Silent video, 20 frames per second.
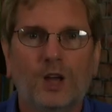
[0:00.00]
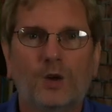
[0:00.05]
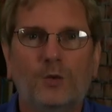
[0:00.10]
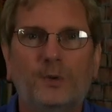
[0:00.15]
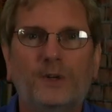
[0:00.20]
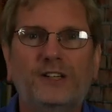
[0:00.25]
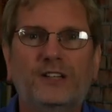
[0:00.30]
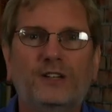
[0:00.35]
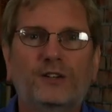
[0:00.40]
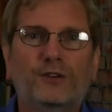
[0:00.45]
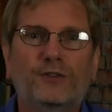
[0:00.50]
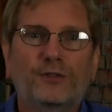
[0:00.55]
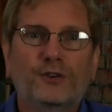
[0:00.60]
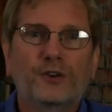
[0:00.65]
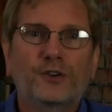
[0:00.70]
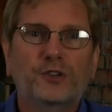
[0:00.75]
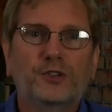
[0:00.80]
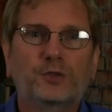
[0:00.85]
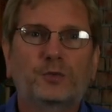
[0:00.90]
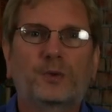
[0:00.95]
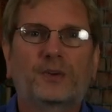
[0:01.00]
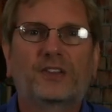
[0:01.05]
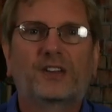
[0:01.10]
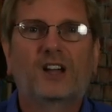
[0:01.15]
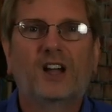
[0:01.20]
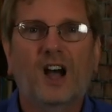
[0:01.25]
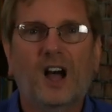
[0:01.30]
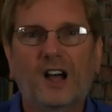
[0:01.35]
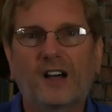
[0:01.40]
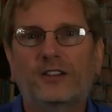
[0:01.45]
We deal first with
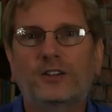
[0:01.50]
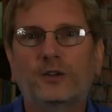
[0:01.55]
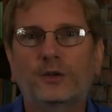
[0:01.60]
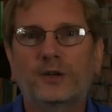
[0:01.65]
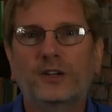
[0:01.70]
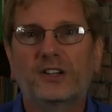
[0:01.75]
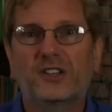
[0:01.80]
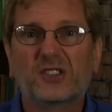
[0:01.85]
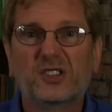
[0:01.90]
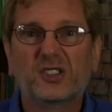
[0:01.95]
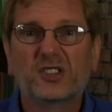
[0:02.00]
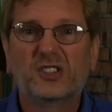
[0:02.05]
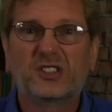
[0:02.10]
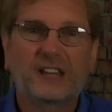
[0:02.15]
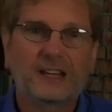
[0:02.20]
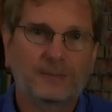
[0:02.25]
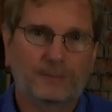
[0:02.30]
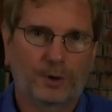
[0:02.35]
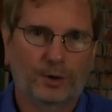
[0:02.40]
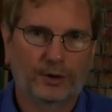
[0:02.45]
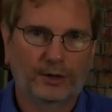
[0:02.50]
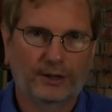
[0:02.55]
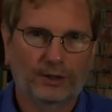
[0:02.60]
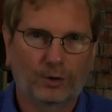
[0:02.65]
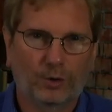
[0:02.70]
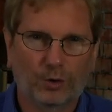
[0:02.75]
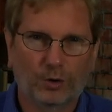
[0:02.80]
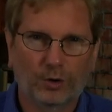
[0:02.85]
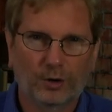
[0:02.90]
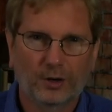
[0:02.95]
continuities in state building,
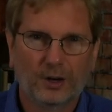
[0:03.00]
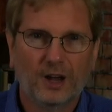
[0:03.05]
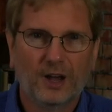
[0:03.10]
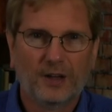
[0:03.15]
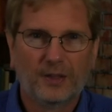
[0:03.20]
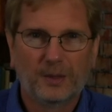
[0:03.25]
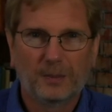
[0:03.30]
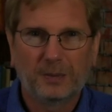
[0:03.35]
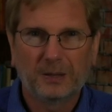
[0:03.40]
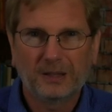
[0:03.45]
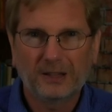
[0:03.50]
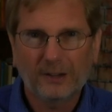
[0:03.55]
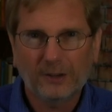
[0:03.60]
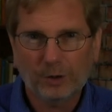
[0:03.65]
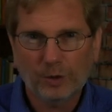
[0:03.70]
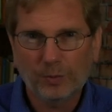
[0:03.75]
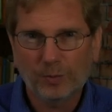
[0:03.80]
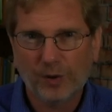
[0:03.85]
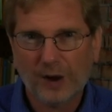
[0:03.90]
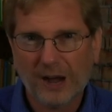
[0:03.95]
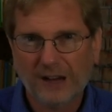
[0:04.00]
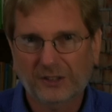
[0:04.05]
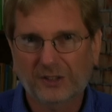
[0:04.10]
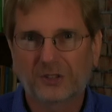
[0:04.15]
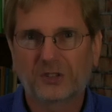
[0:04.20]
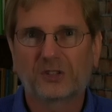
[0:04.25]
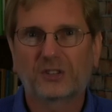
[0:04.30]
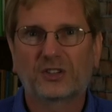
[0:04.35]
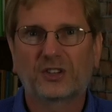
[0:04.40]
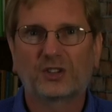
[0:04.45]
or the political
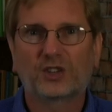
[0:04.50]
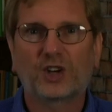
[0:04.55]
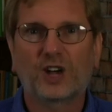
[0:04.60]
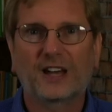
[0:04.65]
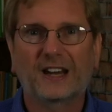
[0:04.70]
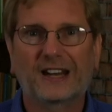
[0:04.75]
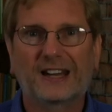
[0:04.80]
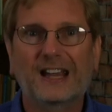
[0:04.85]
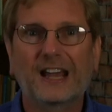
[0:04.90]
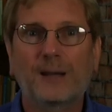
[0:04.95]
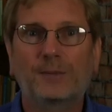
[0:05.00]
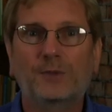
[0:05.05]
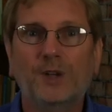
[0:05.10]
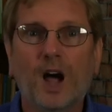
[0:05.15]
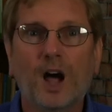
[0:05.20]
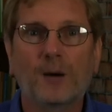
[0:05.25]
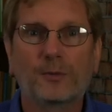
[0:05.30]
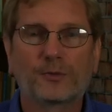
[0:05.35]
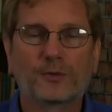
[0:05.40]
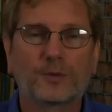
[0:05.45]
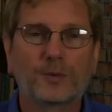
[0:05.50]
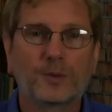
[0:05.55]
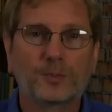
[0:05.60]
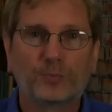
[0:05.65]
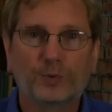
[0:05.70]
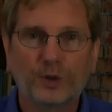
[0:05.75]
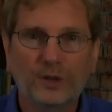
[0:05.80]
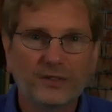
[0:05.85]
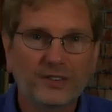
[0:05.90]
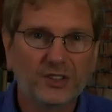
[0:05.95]
practices that China kept up from the
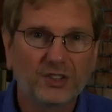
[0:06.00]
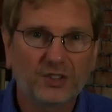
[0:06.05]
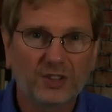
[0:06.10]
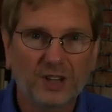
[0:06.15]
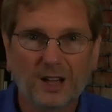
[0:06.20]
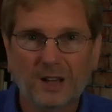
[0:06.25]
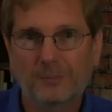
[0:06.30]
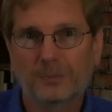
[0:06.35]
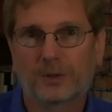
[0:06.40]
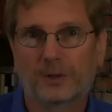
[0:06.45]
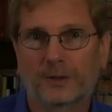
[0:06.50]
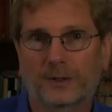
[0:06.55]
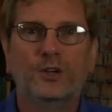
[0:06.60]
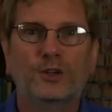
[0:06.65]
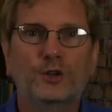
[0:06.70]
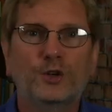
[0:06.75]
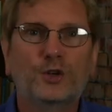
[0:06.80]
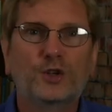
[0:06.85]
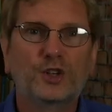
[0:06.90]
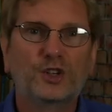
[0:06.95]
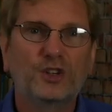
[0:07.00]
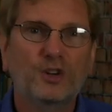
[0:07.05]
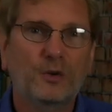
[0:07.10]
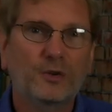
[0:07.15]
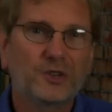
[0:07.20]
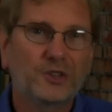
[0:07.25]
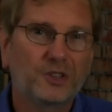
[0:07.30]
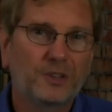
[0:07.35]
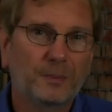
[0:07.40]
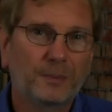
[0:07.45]
previous time period. You should
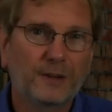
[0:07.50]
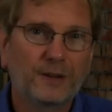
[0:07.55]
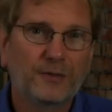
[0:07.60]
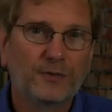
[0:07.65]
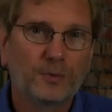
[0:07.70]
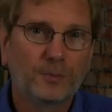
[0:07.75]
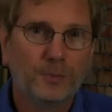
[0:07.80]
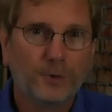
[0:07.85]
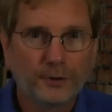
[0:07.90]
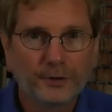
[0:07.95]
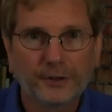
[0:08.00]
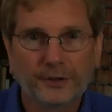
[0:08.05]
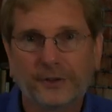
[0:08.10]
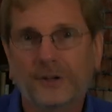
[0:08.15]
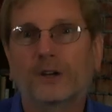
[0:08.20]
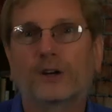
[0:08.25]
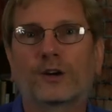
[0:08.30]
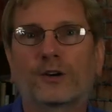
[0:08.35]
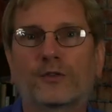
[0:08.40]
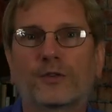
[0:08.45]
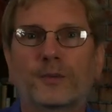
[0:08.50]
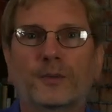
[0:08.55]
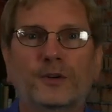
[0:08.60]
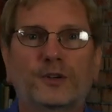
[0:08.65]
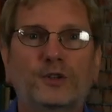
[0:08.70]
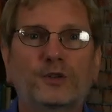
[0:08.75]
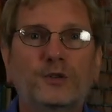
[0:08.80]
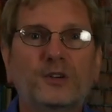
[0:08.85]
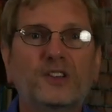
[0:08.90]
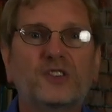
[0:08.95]
notice something familiar here from our
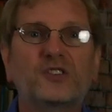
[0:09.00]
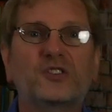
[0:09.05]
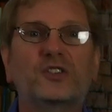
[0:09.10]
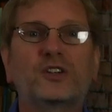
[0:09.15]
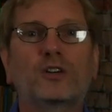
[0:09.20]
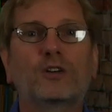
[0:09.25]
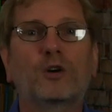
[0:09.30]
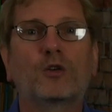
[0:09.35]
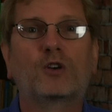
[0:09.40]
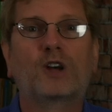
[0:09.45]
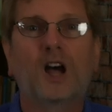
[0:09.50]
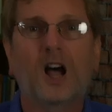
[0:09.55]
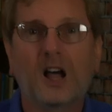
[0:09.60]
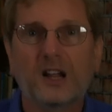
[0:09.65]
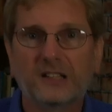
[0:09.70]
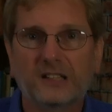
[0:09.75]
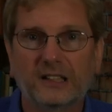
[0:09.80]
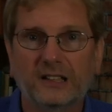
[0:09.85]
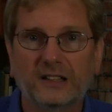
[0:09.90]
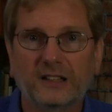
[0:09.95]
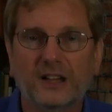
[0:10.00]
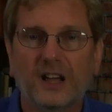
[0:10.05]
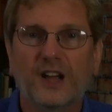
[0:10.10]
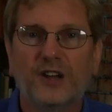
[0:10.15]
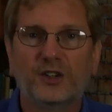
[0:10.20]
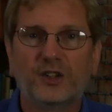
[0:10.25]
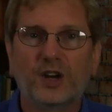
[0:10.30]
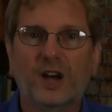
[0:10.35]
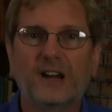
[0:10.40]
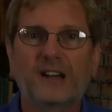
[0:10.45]
Unit Zero content.
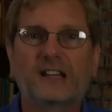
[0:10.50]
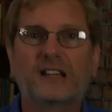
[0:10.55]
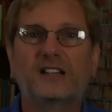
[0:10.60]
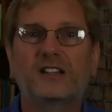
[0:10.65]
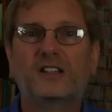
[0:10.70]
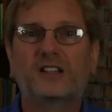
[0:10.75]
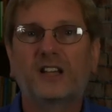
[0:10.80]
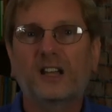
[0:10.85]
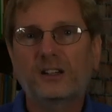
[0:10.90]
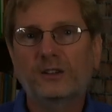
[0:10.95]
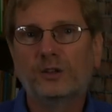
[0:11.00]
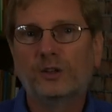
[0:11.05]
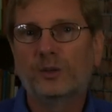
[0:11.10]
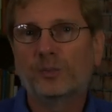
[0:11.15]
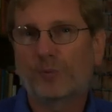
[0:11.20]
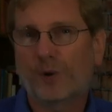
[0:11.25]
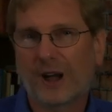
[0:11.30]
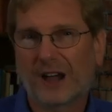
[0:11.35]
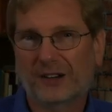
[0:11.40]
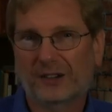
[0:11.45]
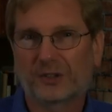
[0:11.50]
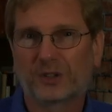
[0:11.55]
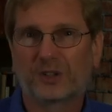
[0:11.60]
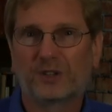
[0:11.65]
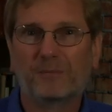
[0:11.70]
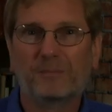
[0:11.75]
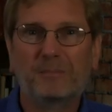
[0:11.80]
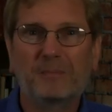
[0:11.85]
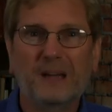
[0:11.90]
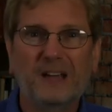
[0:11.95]
China continued the practice
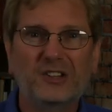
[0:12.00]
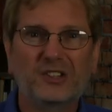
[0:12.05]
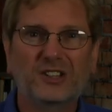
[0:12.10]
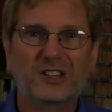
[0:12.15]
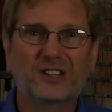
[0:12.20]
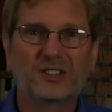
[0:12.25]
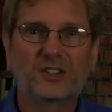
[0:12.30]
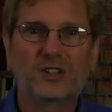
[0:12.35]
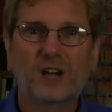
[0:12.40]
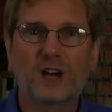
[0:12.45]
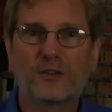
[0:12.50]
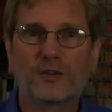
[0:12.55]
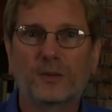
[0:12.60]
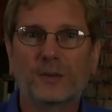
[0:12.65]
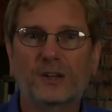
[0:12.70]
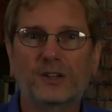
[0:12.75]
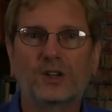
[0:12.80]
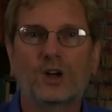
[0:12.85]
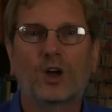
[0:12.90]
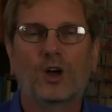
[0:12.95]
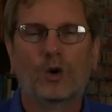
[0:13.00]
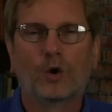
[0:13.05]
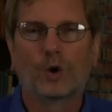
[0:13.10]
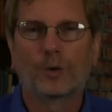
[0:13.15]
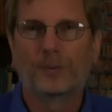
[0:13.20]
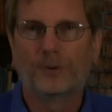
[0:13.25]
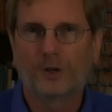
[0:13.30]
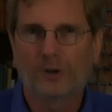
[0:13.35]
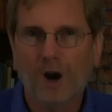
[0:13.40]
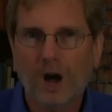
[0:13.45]
of basing its government,
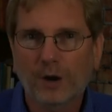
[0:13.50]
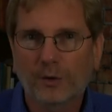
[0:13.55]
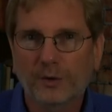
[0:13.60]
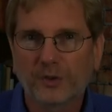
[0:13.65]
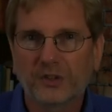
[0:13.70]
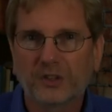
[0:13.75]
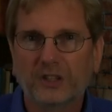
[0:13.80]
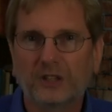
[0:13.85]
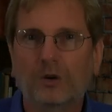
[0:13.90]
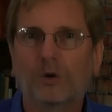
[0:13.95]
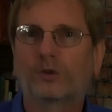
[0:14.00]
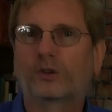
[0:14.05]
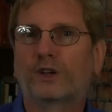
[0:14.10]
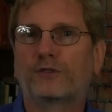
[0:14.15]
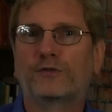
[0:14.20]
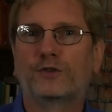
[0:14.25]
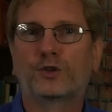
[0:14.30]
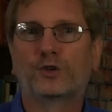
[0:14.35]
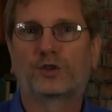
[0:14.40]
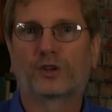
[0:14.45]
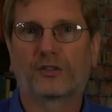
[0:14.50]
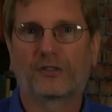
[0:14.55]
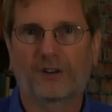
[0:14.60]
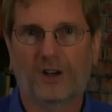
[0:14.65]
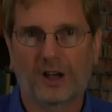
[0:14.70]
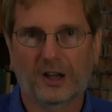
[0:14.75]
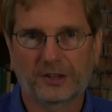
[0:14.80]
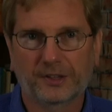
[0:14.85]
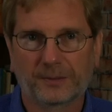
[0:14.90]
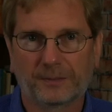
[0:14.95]
or bureaucracy, on Confucian
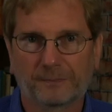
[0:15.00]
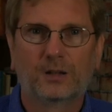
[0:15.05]
thought.